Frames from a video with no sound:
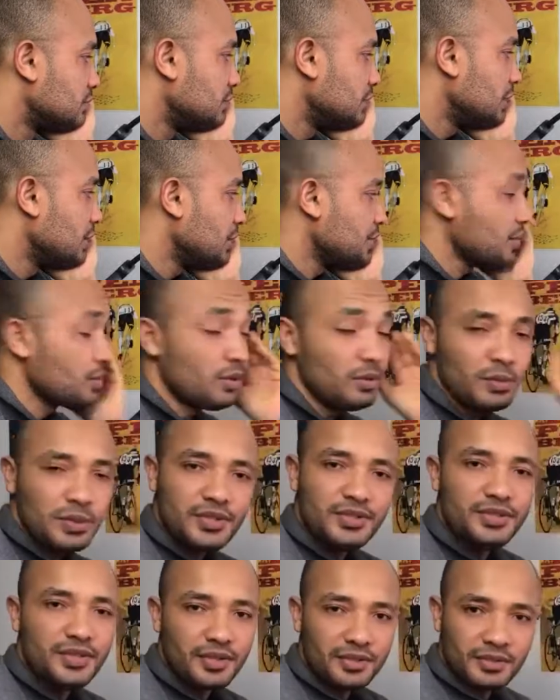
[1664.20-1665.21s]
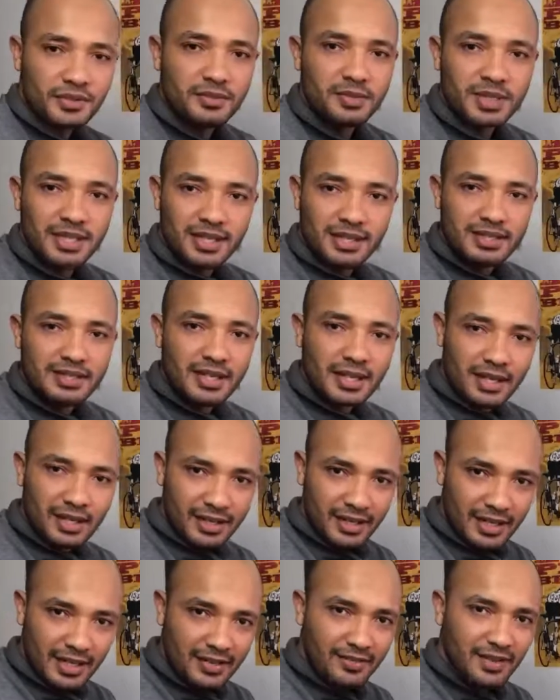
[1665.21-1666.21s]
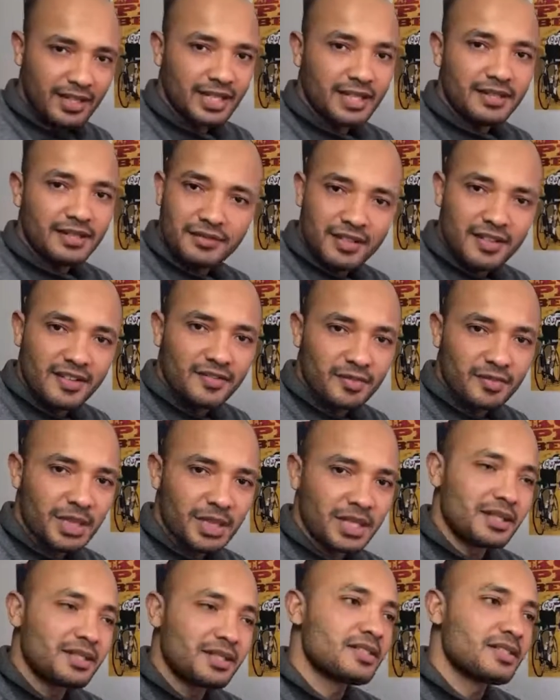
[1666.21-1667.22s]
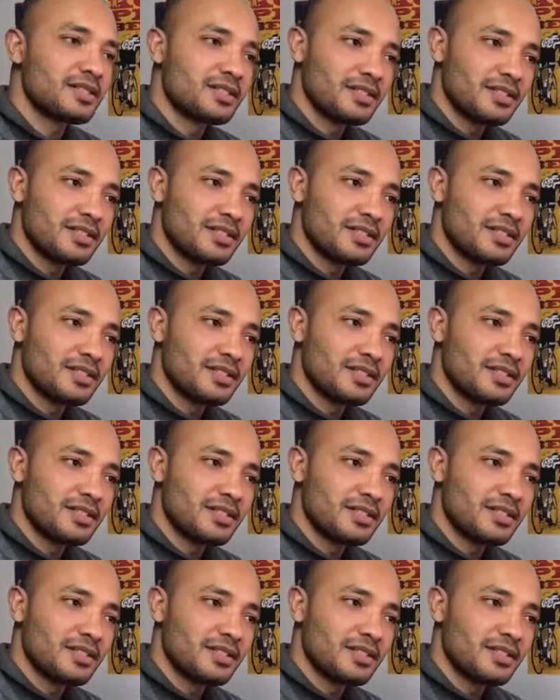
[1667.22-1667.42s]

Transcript: Yeah, so almost 30 minutes and I have like 5 minutes